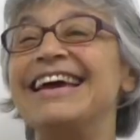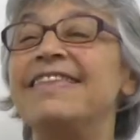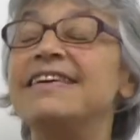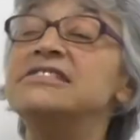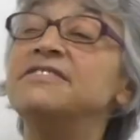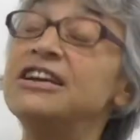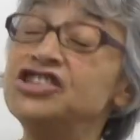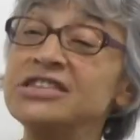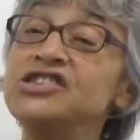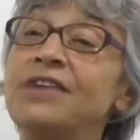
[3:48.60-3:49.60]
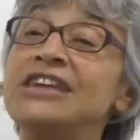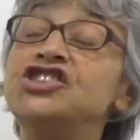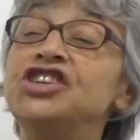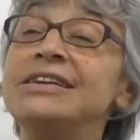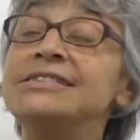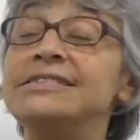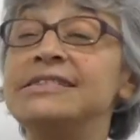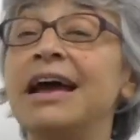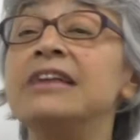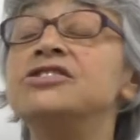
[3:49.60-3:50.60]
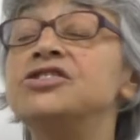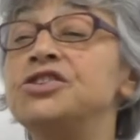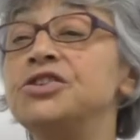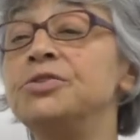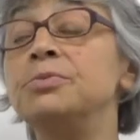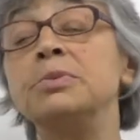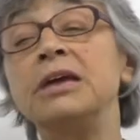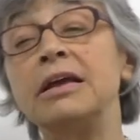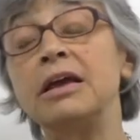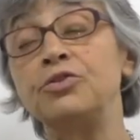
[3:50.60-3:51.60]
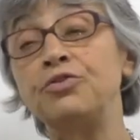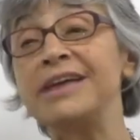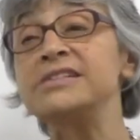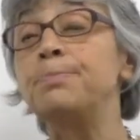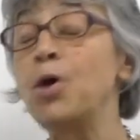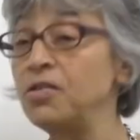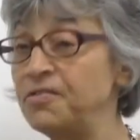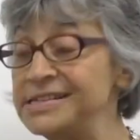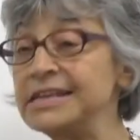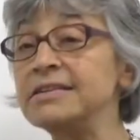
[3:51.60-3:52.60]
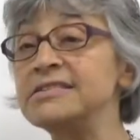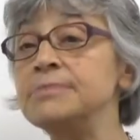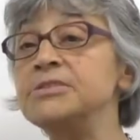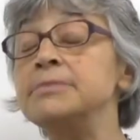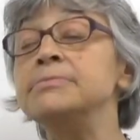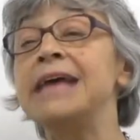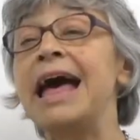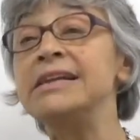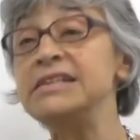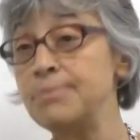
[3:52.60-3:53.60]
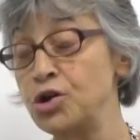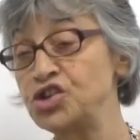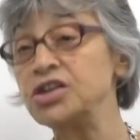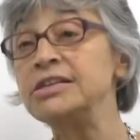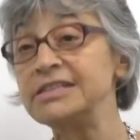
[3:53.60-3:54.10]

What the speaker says: The intervention strategy is designed to address both physical symptoms and emotional